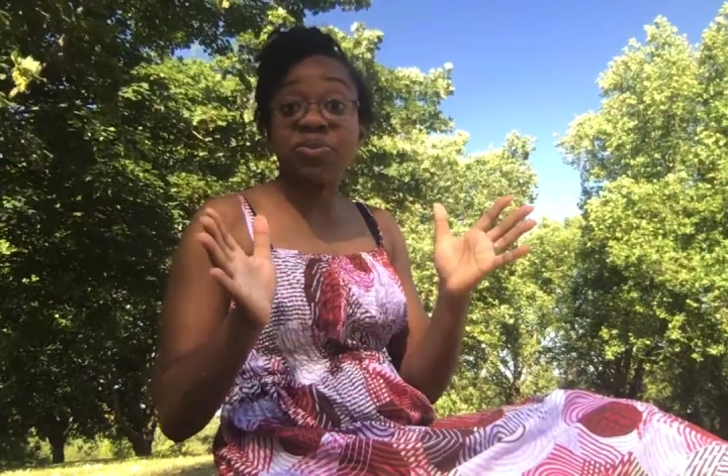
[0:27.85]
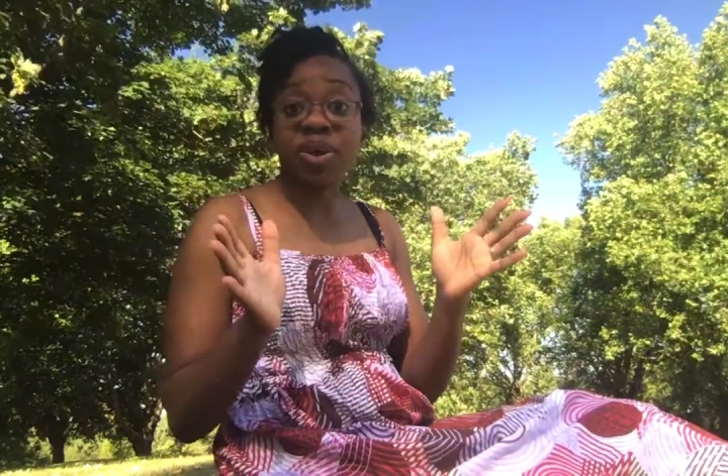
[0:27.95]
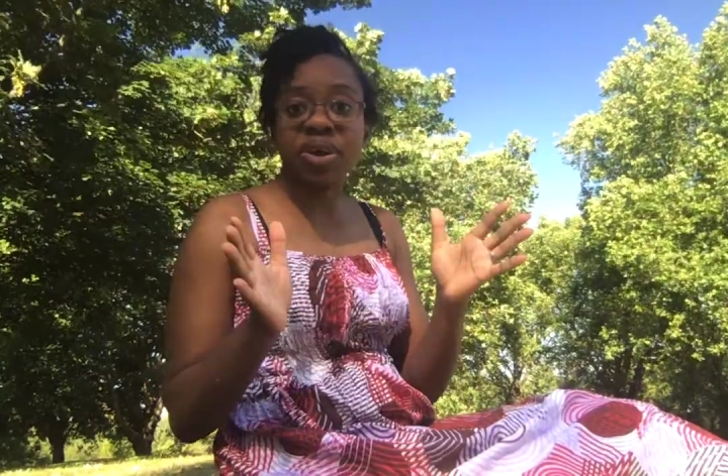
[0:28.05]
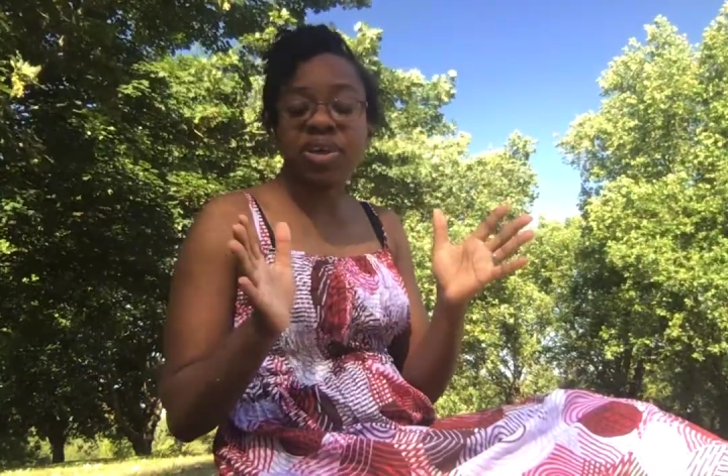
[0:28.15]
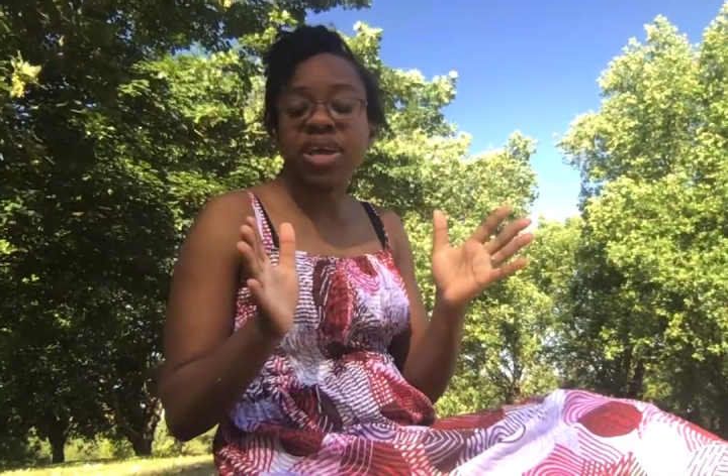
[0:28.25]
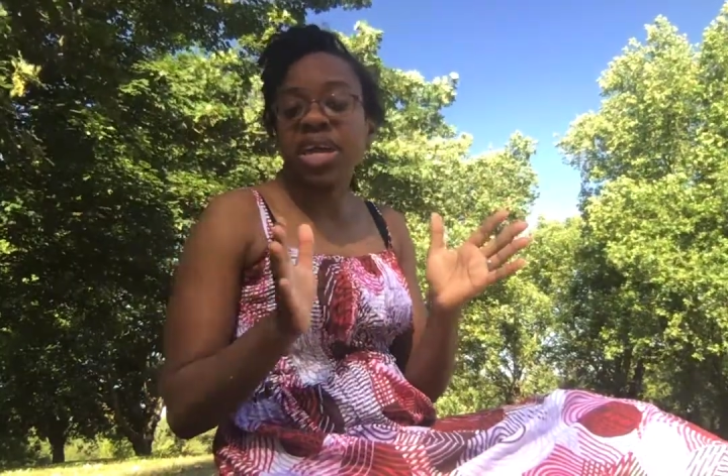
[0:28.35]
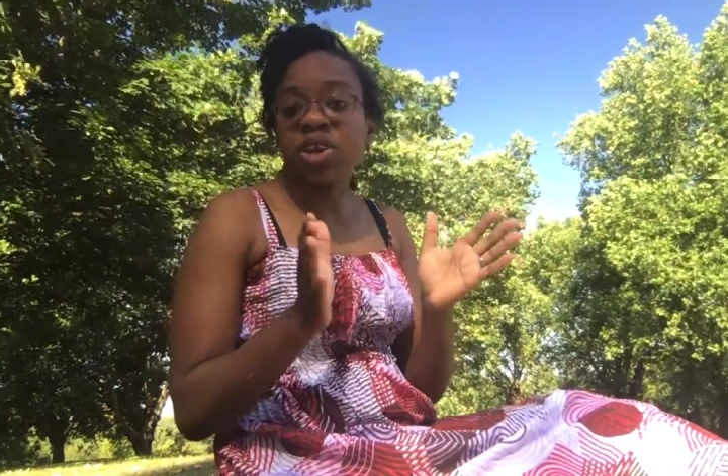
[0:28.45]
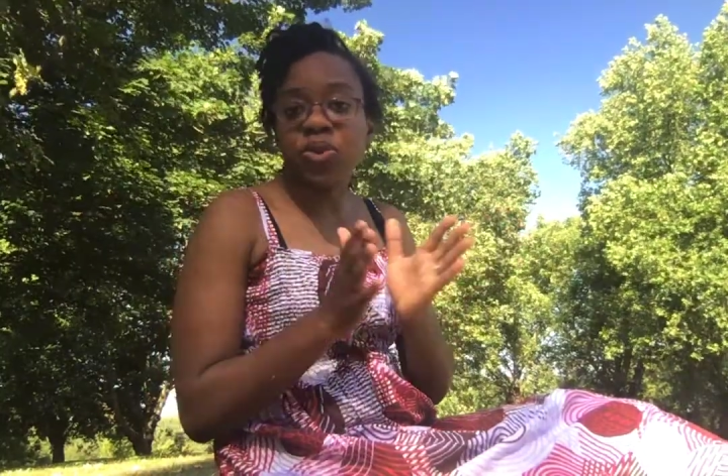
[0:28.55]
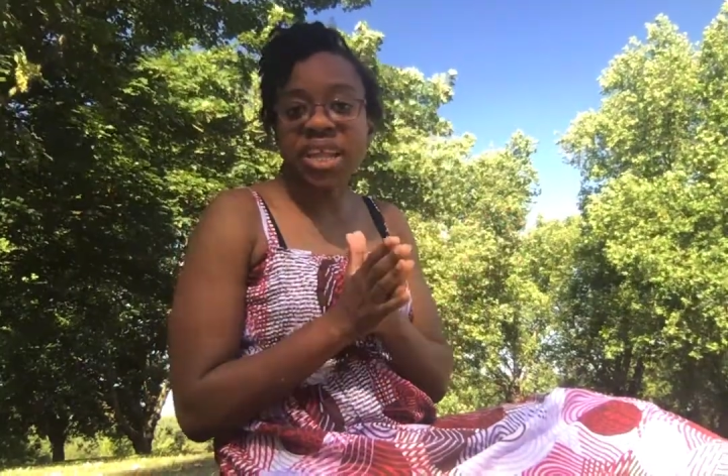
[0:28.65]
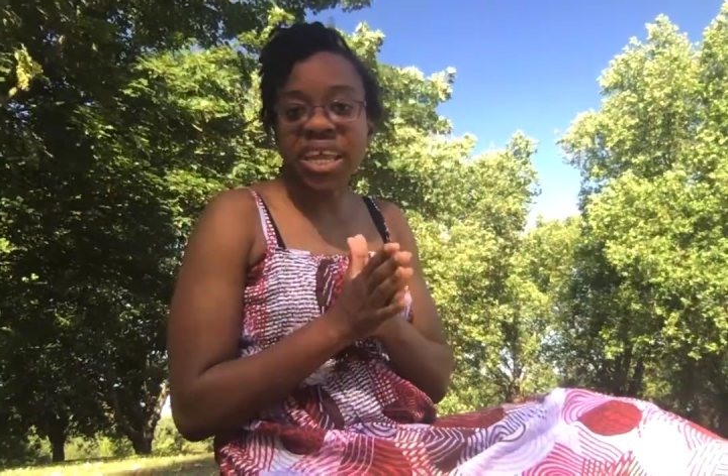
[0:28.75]
about your
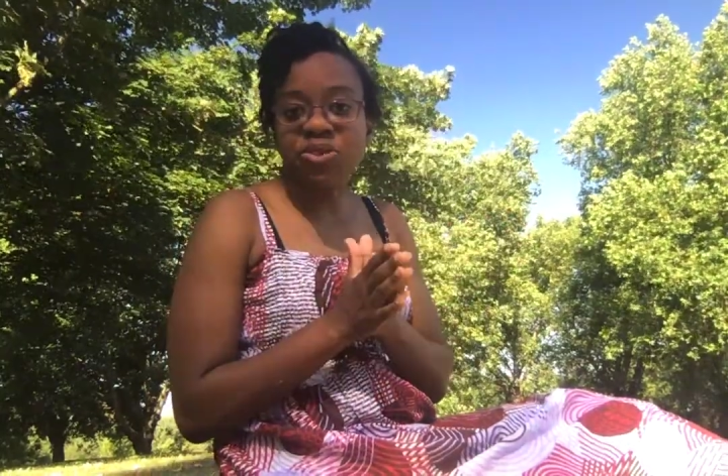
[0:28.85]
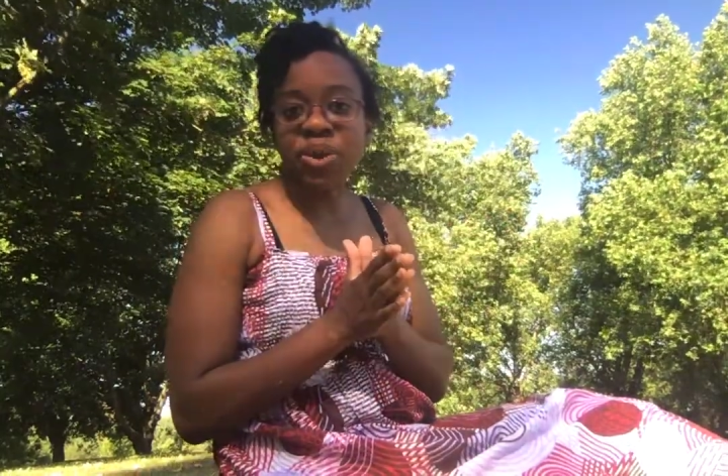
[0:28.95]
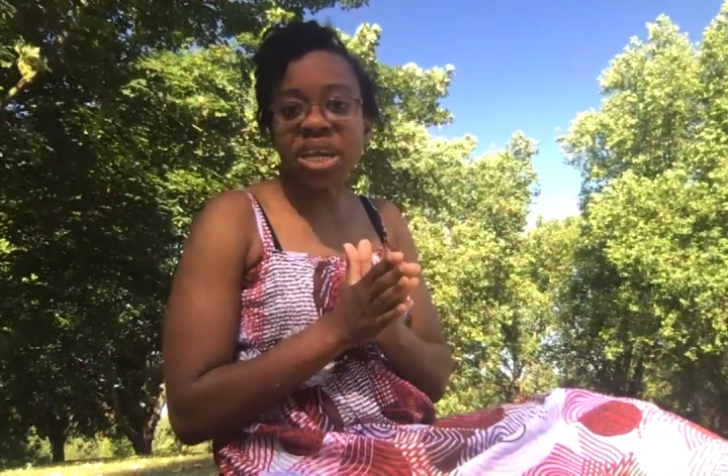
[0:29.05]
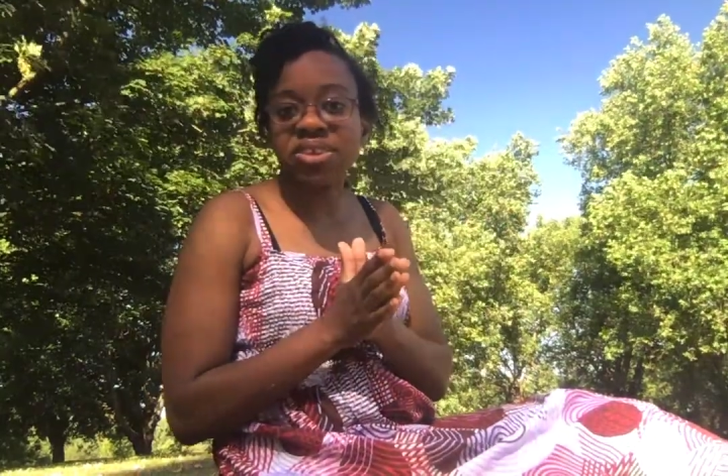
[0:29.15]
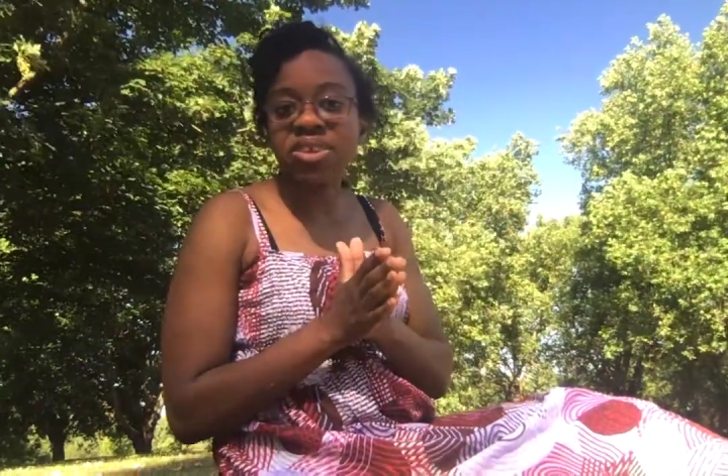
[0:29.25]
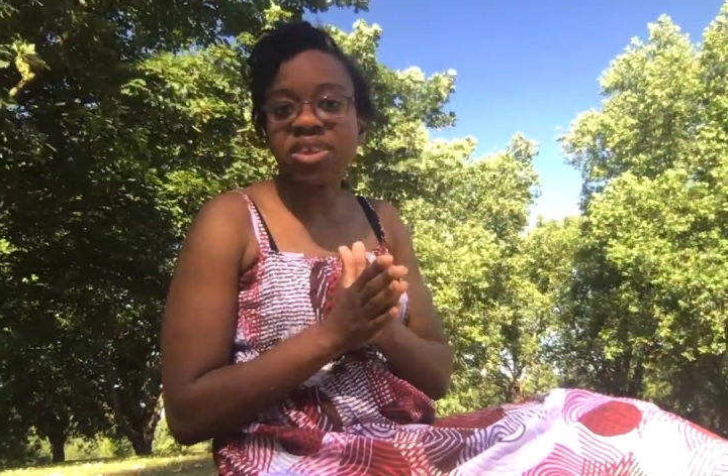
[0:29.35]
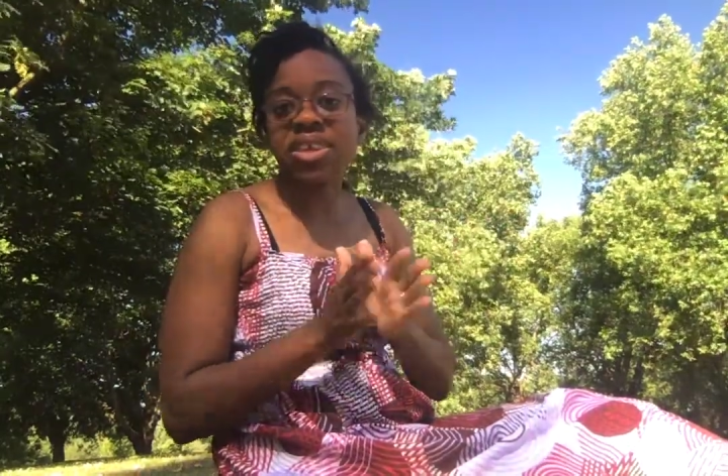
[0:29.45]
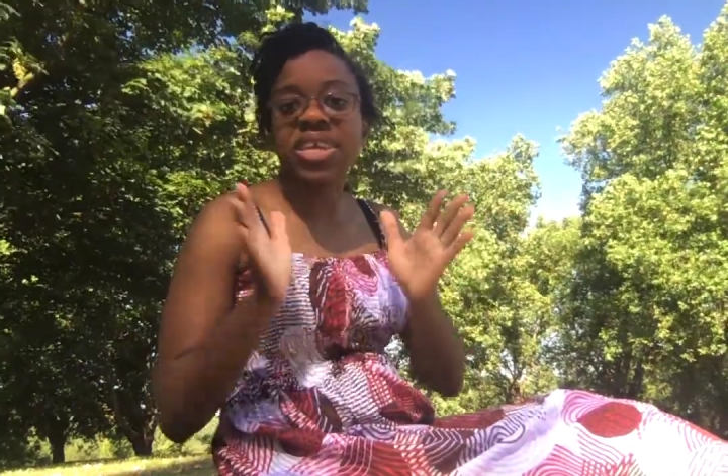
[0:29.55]
relocation package to London.